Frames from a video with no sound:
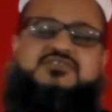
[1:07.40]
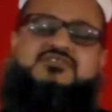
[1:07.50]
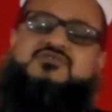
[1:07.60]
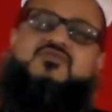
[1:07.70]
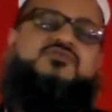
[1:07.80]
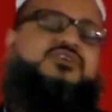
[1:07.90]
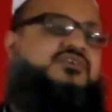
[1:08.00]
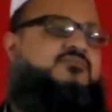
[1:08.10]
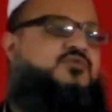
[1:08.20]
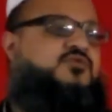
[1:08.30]
It's not
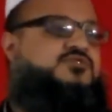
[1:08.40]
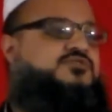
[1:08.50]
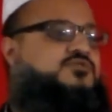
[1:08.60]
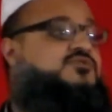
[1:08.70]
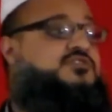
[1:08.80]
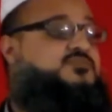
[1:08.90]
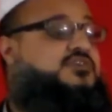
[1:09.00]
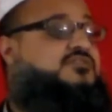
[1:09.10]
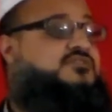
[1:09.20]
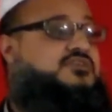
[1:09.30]
really important who the
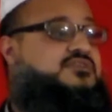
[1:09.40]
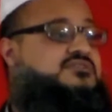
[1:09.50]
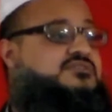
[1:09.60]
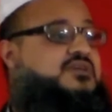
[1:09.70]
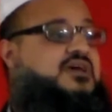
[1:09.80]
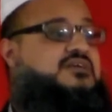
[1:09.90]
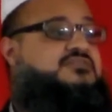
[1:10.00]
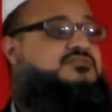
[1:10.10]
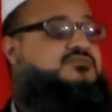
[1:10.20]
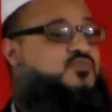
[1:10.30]
speaker is
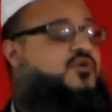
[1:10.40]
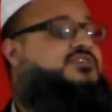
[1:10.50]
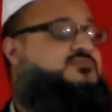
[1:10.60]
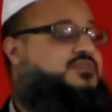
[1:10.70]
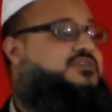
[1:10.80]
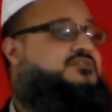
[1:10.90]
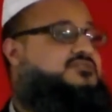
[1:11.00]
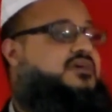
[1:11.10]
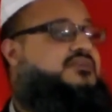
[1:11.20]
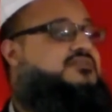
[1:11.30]
as what is being
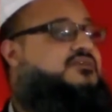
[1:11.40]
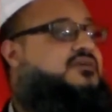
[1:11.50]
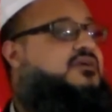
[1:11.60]
said.